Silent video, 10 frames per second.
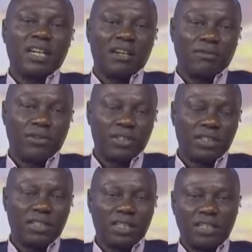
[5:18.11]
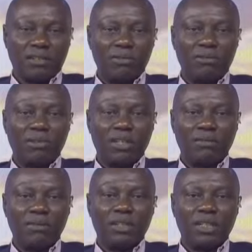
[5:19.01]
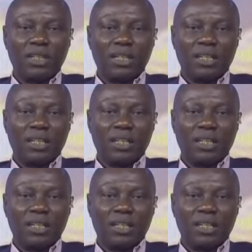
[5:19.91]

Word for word: our voices at the local level,